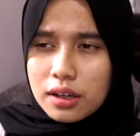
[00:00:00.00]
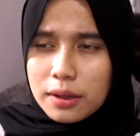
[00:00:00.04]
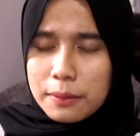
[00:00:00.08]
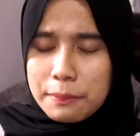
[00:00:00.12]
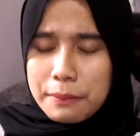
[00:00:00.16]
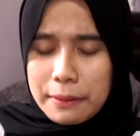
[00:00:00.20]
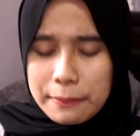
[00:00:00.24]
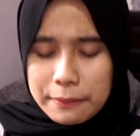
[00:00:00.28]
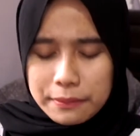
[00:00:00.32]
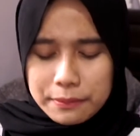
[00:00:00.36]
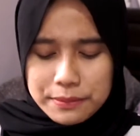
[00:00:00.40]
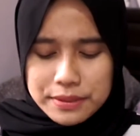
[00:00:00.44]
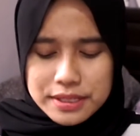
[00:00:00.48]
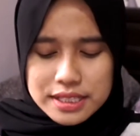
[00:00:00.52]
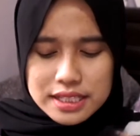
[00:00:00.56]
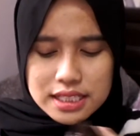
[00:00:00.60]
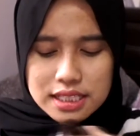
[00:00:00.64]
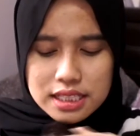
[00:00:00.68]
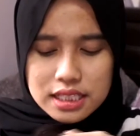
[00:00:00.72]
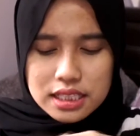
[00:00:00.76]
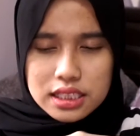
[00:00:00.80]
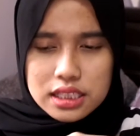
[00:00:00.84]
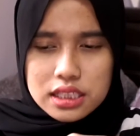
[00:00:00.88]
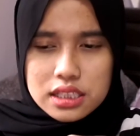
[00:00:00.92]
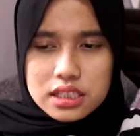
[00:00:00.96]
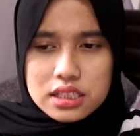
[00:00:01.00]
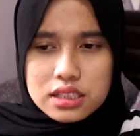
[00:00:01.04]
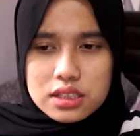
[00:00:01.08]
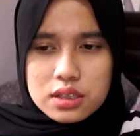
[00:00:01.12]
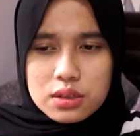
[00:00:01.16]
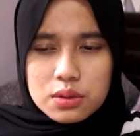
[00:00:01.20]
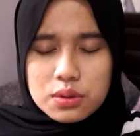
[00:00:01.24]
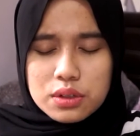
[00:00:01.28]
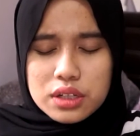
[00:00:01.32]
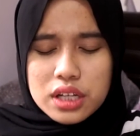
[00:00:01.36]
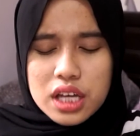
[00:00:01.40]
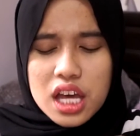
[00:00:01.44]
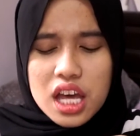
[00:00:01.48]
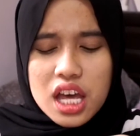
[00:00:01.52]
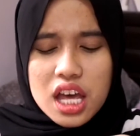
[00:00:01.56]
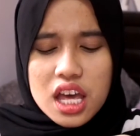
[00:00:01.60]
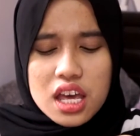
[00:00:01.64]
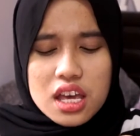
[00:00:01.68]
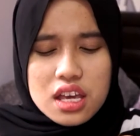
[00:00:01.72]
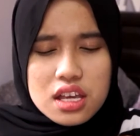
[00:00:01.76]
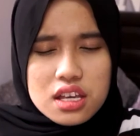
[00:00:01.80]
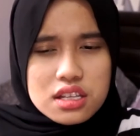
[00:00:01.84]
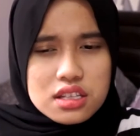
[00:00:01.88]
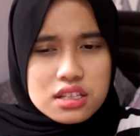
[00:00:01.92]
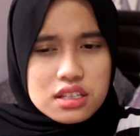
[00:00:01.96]
peppermint tea is so
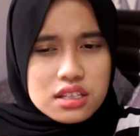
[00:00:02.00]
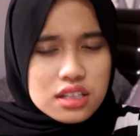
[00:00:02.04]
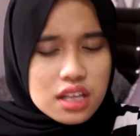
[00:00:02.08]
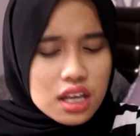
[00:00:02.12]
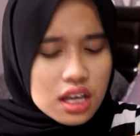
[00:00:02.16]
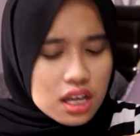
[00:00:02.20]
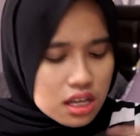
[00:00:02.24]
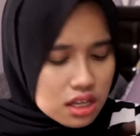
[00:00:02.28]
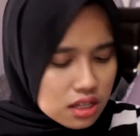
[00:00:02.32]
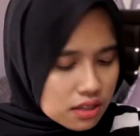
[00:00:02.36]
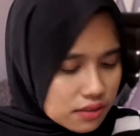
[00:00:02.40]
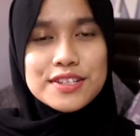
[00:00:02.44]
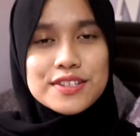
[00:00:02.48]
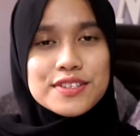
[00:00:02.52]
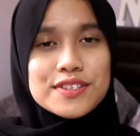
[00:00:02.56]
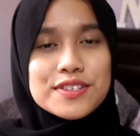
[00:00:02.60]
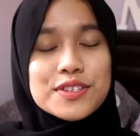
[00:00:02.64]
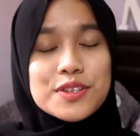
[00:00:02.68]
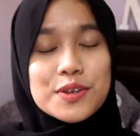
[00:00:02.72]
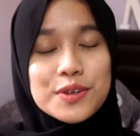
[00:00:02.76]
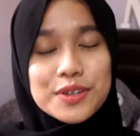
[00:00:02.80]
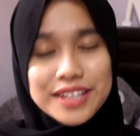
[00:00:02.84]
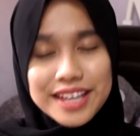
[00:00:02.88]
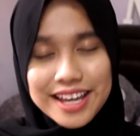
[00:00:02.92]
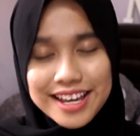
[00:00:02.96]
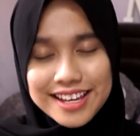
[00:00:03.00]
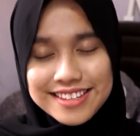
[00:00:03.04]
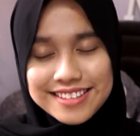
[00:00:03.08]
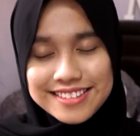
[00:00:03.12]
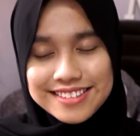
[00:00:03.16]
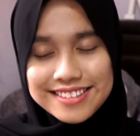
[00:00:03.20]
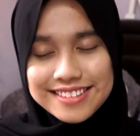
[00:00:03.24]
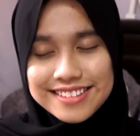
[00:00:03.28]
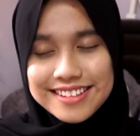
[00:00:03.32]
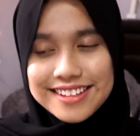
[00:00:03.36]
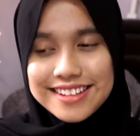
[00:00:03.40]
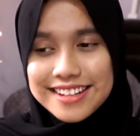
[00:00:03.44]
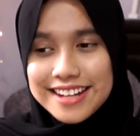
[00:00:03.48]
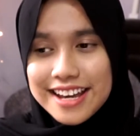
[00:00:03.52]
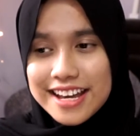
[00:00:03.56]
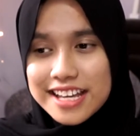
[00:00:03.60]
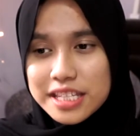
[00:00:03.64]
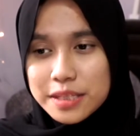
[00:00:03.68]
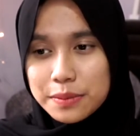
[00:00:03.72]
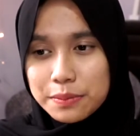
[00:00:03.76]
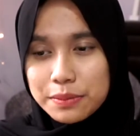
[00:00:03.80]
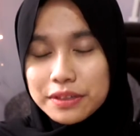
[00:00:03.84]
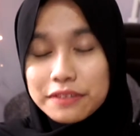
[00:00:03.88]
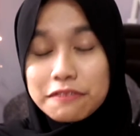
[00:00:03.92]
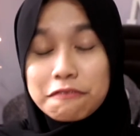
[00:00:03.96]
nice. So yes, it
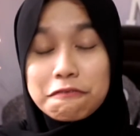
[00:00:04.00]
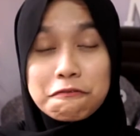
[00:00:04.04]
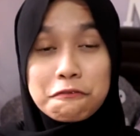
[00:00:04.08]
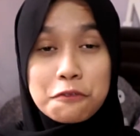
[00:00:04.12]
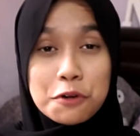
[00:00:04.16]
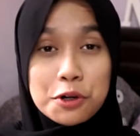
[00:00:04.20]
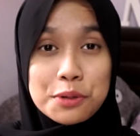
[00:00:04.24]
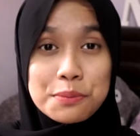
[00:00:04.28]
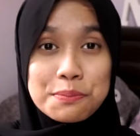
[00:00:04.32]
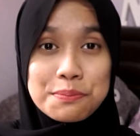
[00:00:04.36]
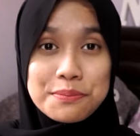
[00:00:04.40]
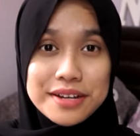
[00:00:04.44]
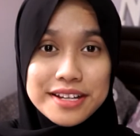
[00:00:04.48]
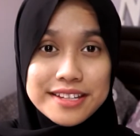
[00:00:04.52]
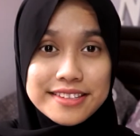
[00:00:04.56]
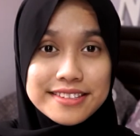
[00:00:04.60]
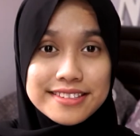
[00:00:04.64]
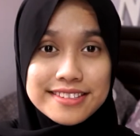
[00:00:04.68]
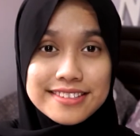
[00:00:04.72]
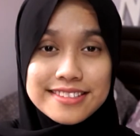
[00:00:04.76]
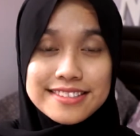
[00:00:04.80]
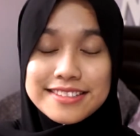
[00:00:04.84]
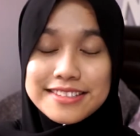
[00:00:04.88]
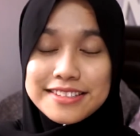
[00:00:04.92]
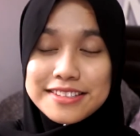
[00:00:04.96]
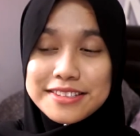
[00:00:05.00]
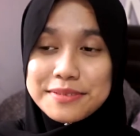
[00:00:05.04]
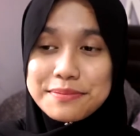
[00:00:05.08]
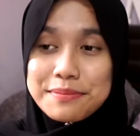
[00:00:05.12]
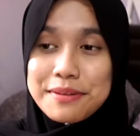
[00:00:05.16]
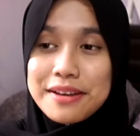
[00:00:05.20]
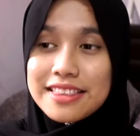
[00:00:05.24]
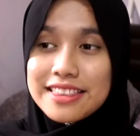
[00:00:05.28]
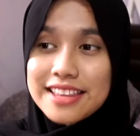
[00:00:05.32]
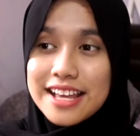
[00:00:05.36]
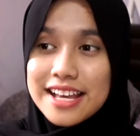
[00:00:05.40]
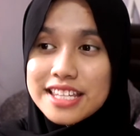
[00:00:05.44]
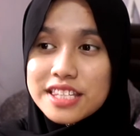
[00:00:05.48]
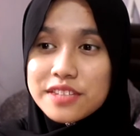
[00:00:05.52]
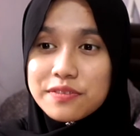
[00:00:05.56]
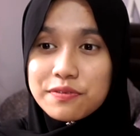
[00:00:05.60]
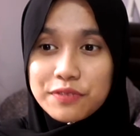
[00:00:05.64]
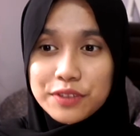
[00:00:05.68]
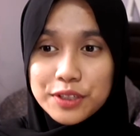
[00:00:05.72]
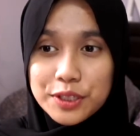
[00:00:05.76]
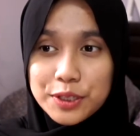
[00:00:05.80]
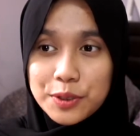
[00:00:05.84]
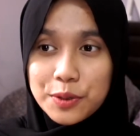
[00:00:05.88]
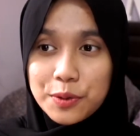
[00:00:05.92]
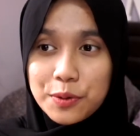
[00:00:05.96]
has been 4 months since my last
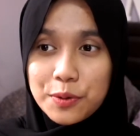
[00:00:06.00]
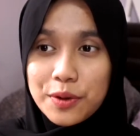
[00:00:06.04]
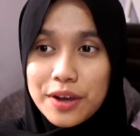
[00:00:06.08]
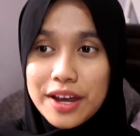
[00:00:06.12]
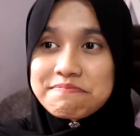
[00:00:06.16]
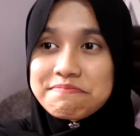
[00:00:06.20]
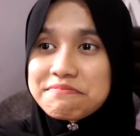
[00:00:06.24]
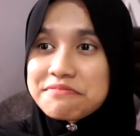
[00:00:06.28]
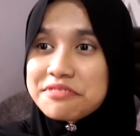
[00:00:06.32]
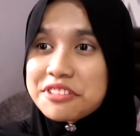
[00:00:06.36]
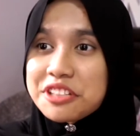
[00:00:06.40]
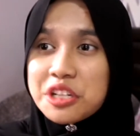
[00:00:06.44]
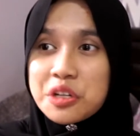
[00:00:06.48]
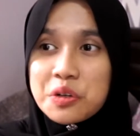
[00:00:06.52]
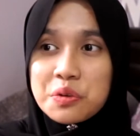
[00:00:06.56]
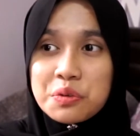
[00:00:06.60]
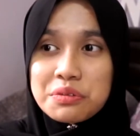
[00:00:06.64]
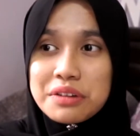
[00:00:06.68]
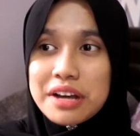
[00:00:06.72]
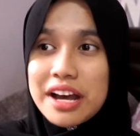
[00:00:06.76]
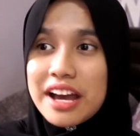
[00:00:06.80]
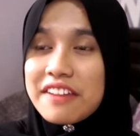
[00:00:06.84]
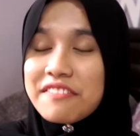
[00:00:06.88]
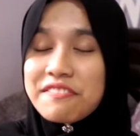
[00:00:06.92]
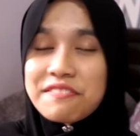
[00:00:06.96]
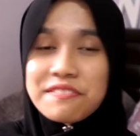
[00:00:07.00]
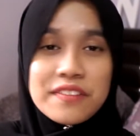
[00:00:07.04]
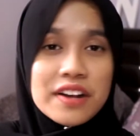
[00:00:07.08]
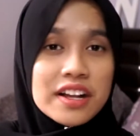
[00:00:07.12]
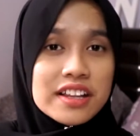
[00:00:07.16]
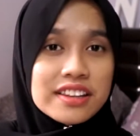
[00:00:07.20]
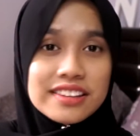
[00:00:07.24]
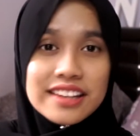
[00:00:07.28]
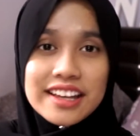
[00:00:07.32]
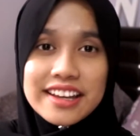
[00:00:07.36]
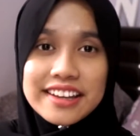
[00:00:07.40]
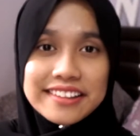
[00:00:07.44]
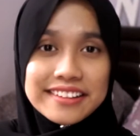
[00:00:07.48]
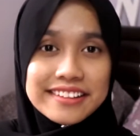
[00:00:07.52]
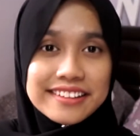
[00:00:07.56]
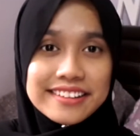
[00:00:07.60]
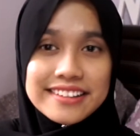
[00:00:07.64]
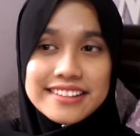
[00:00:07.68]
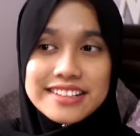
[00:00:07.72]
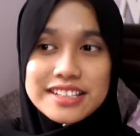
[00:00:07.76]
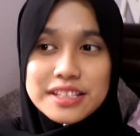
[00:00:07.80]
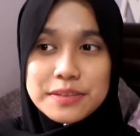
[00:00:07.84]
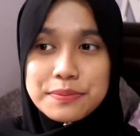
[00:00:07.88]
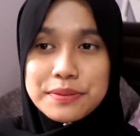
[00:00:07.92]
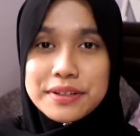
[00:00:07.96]
video. You know, I felt like
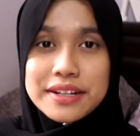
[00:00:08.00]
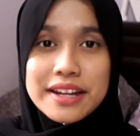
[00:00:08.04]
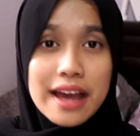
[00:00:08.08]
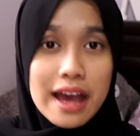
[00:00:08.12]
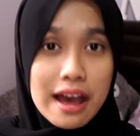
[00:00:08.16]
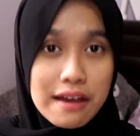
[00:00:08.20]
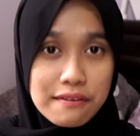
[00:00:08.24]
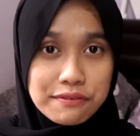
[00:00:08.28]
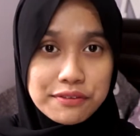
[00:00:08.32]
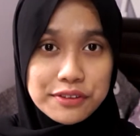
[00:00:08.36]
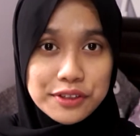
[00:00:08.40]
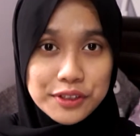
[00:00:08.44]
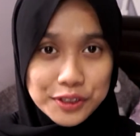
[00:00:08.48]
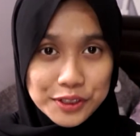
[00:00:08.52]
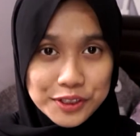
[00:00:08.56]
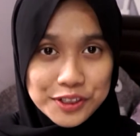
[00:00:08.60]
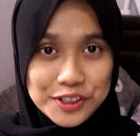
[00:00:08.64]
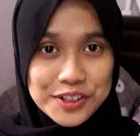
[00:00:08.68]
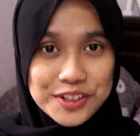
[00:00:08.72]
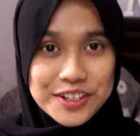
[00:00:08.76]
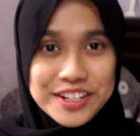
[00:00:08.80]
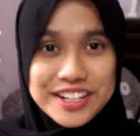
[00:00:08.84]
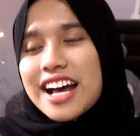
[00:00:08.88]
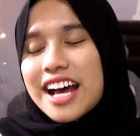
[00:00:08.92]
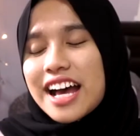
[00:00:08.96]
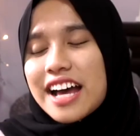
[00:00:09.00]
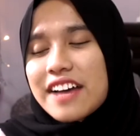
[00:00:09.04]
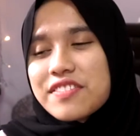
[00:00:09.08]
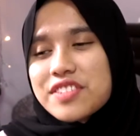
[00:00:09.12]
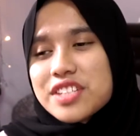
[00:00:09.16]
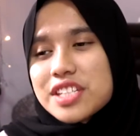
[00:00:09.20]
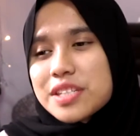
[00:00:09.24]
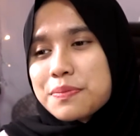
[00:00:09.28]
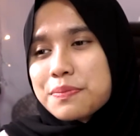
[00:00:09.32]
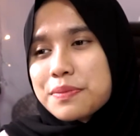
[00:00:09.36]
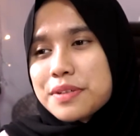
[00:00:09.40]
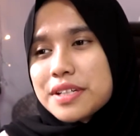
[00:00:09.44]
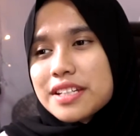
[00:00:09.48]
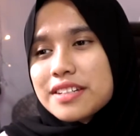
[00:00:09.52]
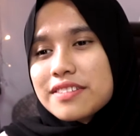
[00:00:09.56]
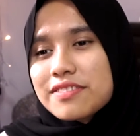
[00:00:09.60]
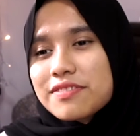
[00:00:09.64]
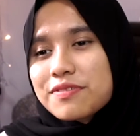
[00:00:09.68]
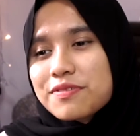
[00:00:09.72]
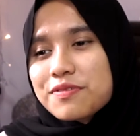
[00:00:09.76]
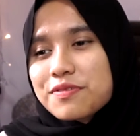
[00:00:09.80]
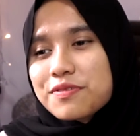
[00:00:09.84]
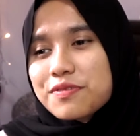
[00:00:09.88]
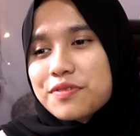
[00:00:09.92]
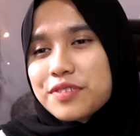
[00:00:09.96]
it's been half a year. I've just
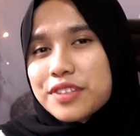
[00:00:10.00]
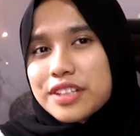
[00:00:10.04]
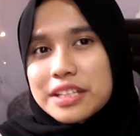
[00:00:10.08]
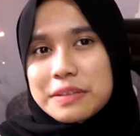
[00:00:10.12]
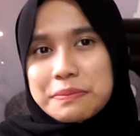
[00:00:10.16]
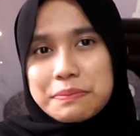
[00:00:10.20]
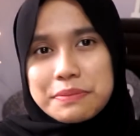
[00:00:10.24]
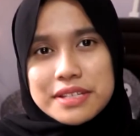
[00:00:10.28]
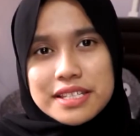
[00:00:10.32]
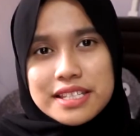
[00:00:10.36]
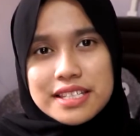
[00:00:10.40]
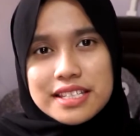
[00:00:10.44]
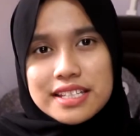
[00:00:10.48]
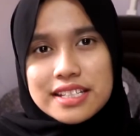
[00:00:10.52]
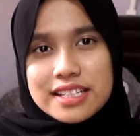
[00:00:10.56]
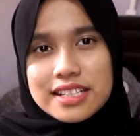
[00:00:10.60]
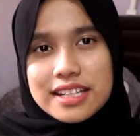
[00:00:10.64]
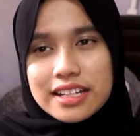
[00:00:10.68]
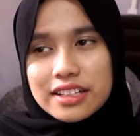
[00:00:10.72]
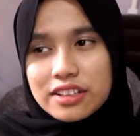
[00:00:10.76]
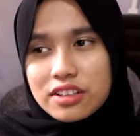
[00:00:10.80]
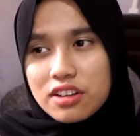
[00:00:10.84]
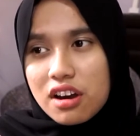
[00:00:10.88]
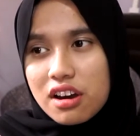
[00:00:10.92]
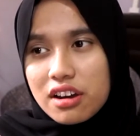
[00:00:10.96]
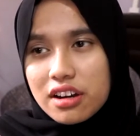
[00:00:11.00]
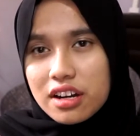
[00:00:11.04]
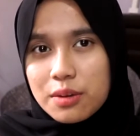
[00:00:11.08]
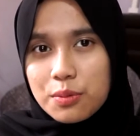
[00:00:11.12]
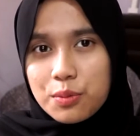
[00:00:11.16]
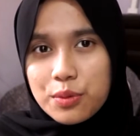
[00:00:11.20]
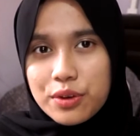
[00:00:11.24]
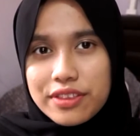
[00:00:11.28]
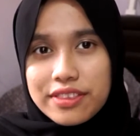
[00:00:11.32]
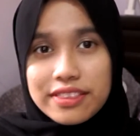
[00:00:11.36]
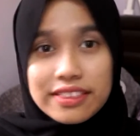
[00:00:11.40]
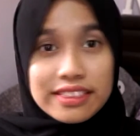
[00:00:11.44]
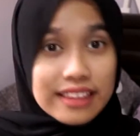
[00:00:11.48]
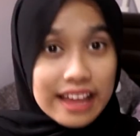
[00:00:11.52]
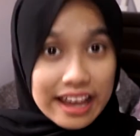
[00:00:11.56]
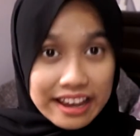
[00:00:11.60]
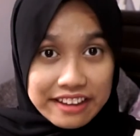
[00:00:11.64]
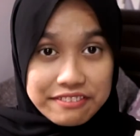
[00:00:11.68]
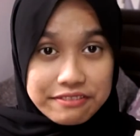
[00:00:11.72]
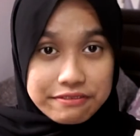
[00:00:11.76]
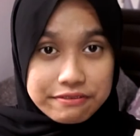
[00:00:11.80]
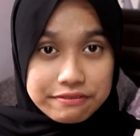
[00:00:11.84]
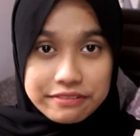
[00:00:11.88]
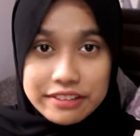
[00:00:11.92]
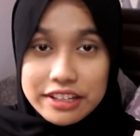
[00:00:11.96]
been really busy and caught up with
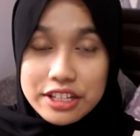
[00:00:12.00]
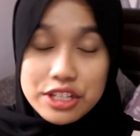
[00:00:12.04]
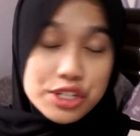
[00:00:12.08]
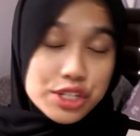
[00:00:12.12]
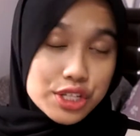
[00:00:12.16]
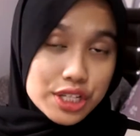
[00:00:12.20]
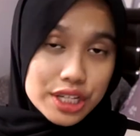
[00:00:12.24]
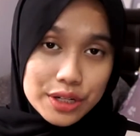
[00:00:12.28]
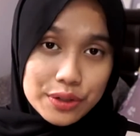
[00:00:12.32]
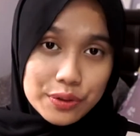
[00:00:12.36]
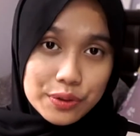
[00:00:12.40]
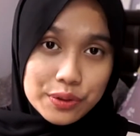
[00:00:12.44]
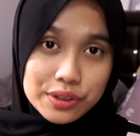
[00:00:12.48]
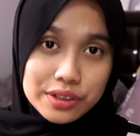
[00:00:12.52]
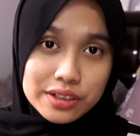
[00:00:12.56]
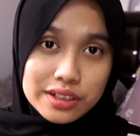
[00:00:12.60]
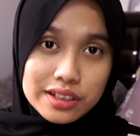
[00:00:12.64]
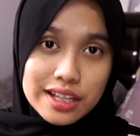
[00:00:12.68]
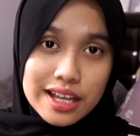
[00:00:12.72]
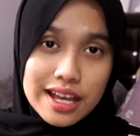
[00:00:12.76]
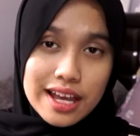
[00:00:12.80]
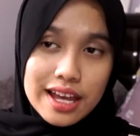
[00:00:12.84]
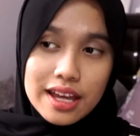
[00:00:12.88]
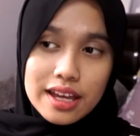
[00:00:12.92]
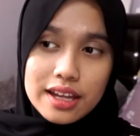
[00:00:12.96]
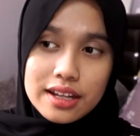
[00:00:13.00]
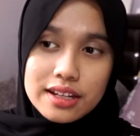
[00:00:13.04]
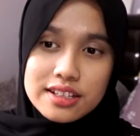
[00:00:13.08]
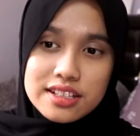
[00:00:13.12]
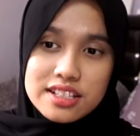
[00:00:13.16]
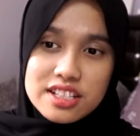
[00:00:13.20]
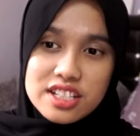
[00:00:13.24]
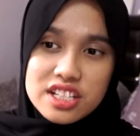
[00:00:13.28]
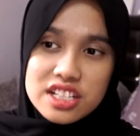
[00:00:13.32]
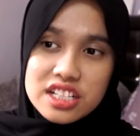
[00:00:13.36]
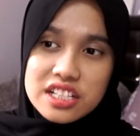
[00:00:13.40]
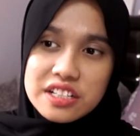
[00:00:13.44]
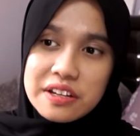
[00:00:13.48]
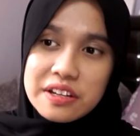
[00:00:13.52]
life in general, and